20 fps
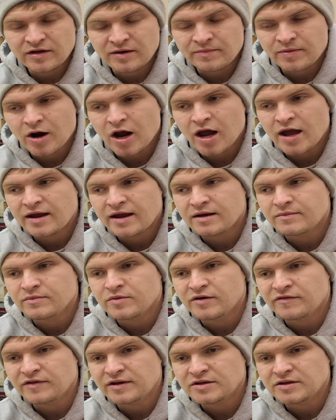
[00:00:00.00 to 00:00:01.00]
I'll probably end up
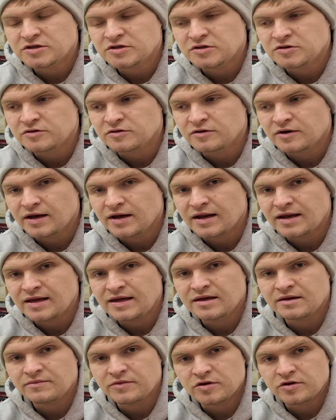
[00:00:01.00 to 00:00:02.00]
moving to an
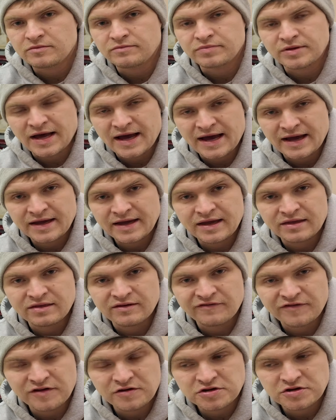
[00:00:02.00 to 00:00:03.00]
EMU Black in the
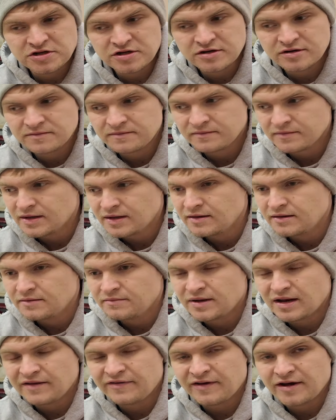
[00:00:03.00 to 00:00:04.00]
future,
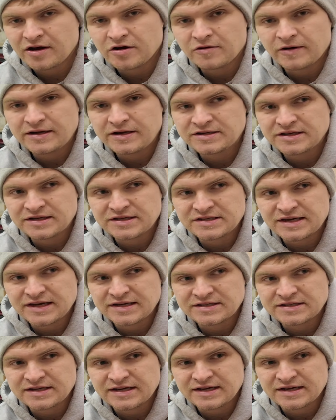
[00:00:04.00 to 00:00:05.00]
but I've had great
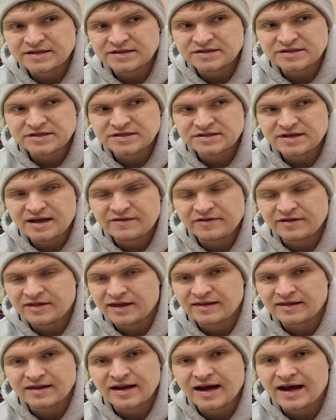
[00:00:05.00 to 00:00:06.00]
success and it has
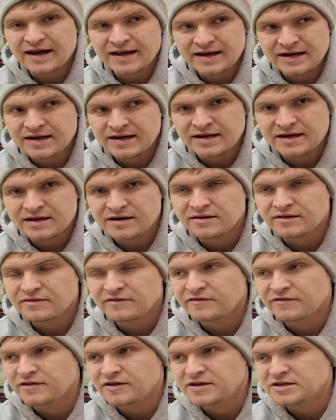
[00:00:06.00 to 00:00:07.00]
everything that I need
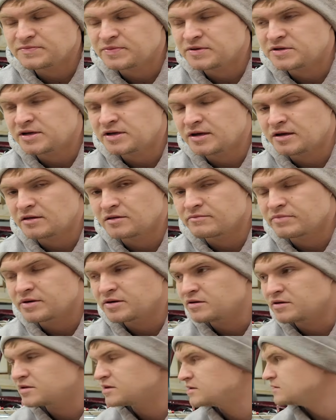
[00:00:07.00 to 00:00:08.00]
for this particular
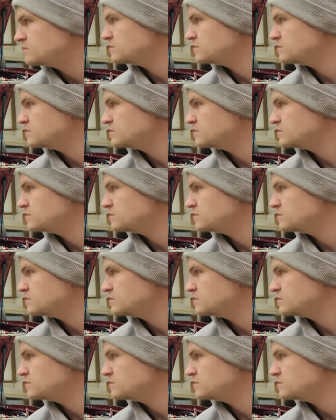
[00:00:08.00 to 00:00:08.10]
build.